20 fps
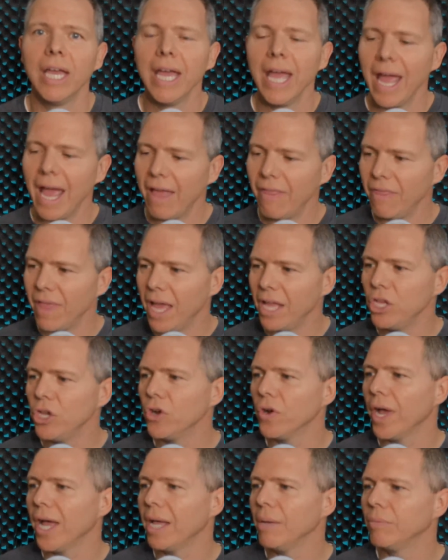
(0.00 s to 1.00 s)
And then
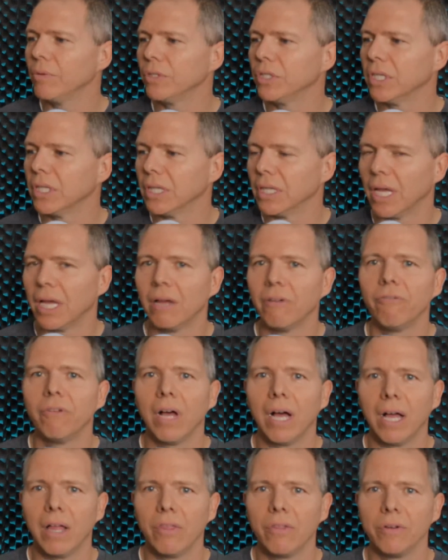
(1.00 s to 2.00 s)
you're able to love
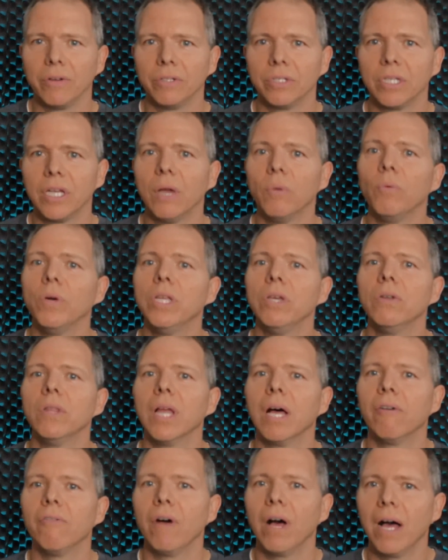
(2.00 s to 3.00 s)
others. And when you
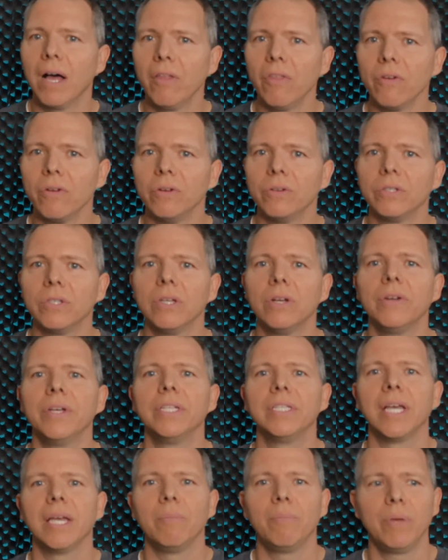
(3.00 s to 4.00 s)
love others, there
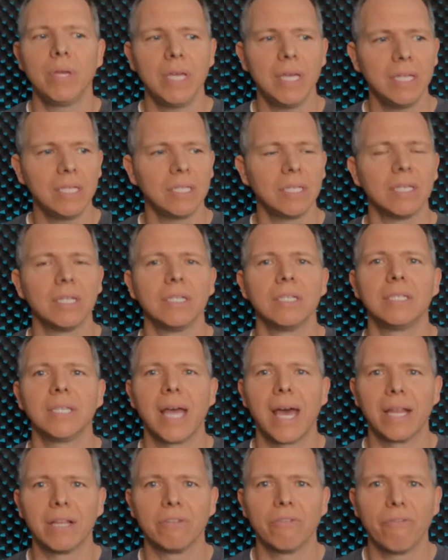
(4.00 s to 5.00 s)
is a peace and a
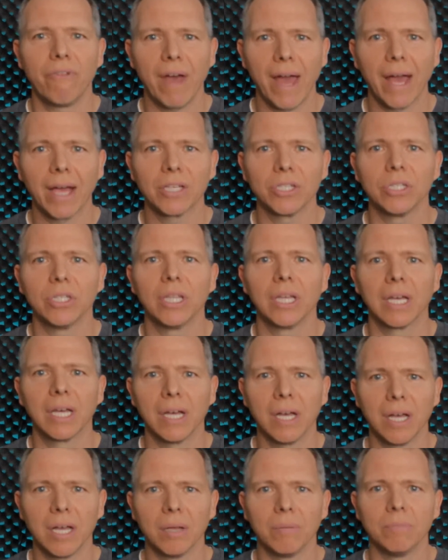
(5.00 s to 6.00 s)
satisfaction that
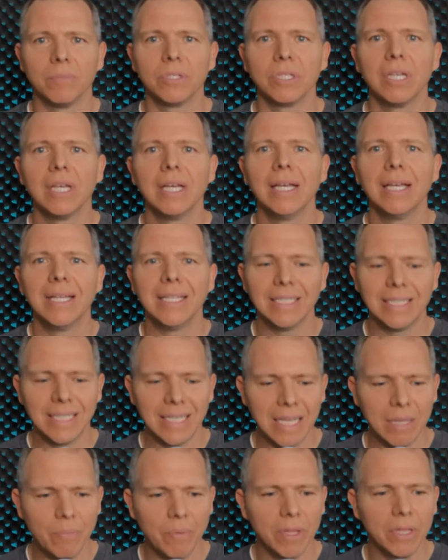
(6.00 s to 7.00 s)
comes
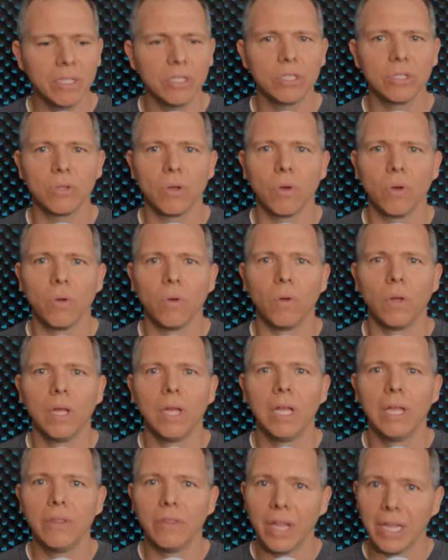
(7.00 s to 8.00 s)
deep in the soul
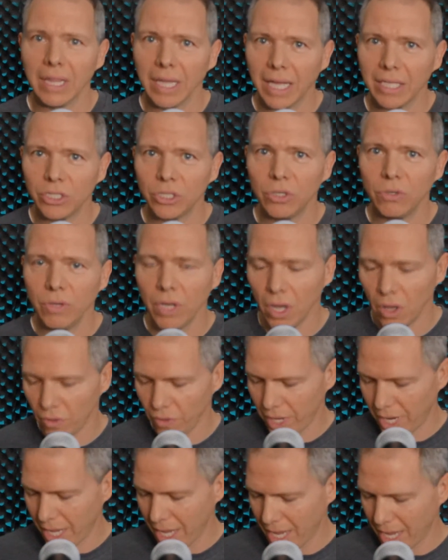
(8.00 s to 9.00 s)
that lets you know
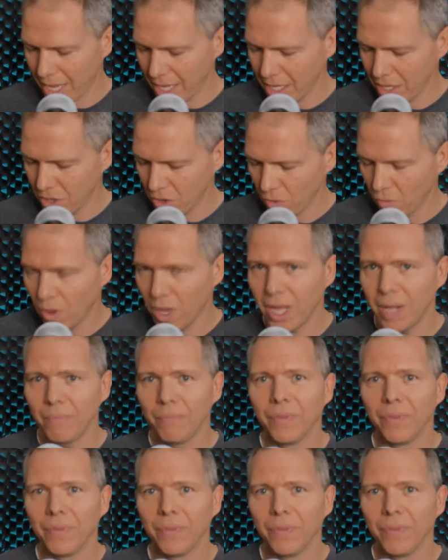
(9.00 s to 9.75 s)
that, hey, you know what?